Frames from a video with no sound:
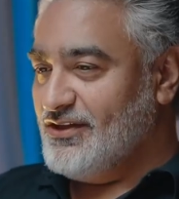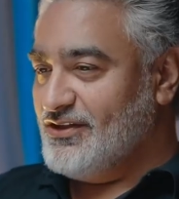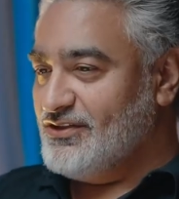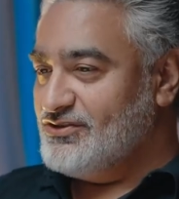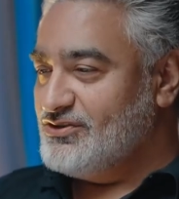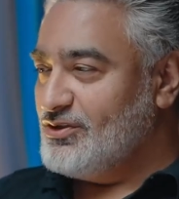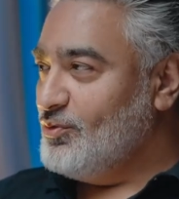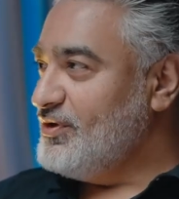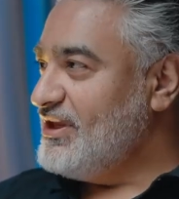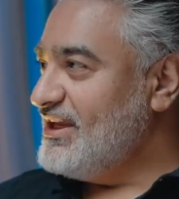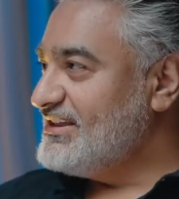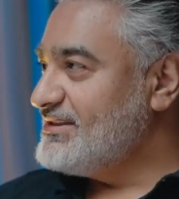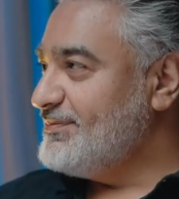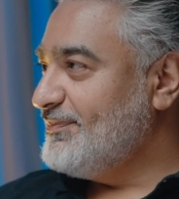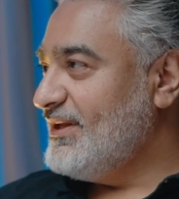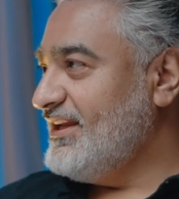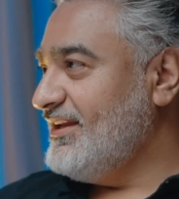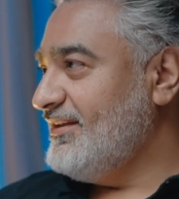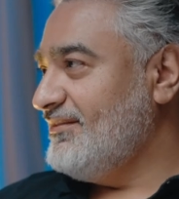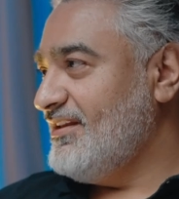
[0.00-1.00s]
So we
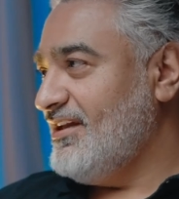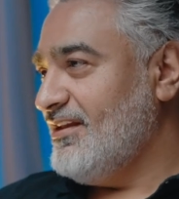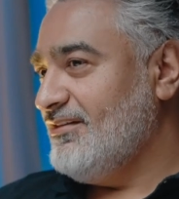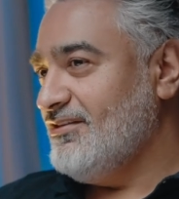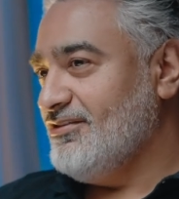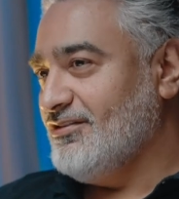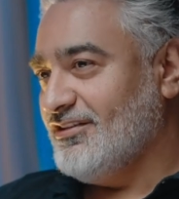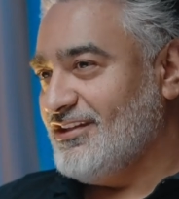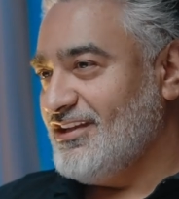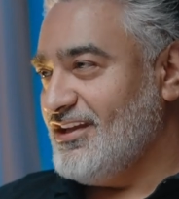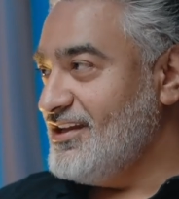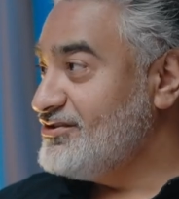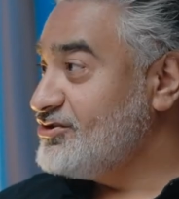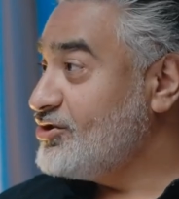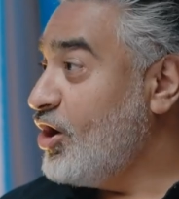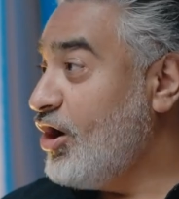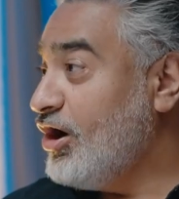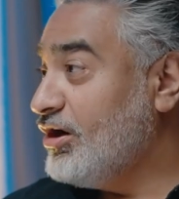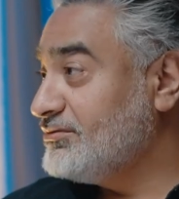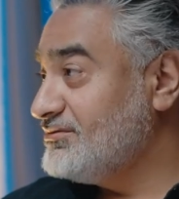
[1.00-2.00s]
explained that, look, it's
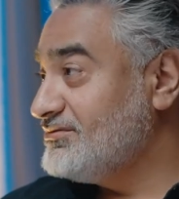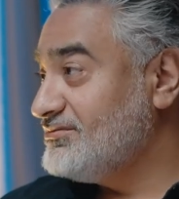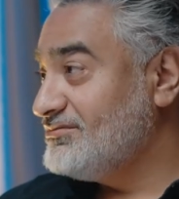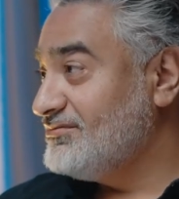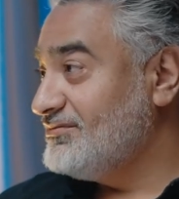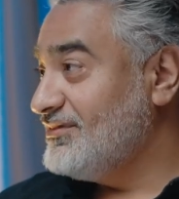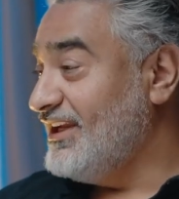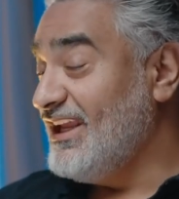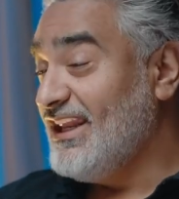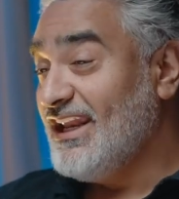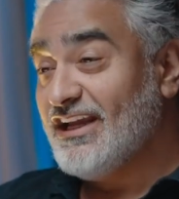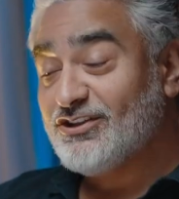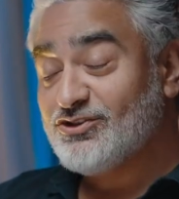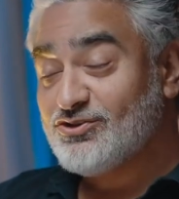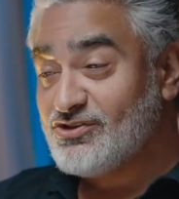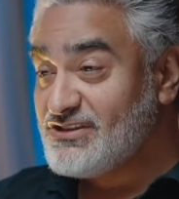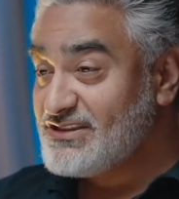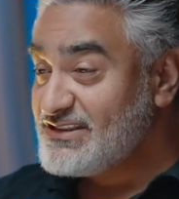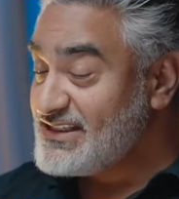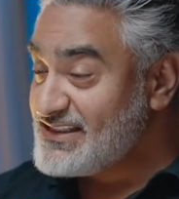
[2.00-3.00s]
hot.
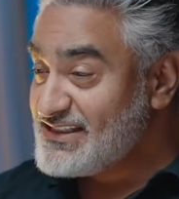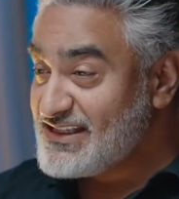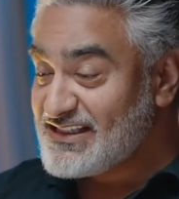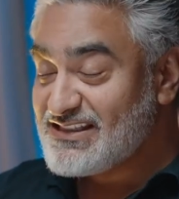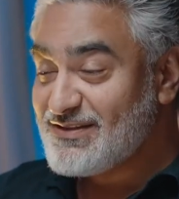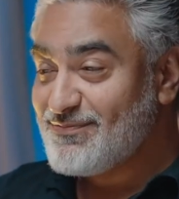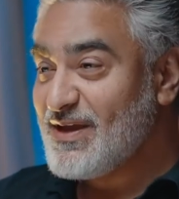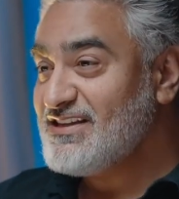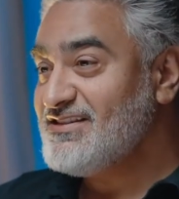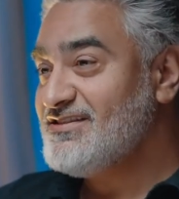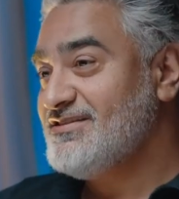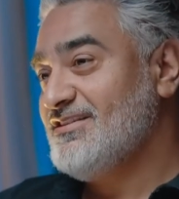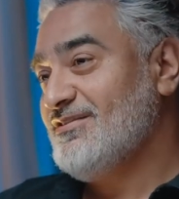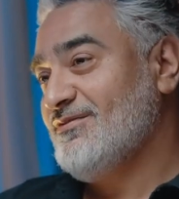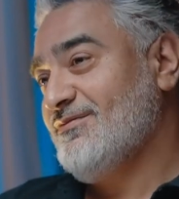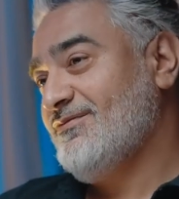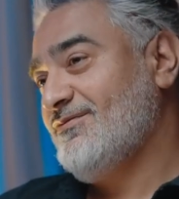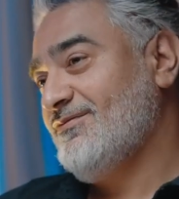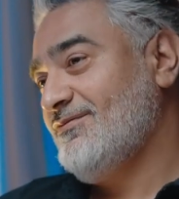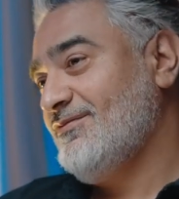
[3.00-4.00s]
Electricity is expensive,